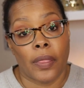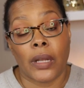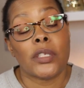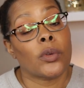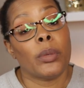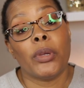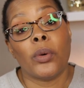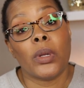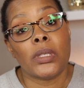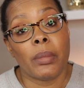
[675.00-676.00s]
that is going to be
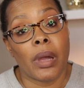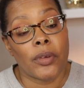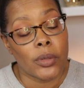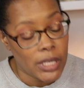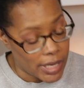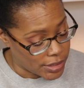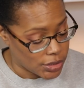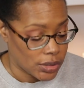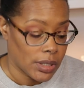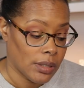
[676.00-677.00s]
going into my
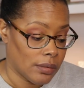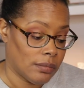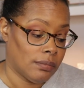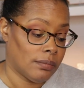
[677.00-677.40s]
rotation.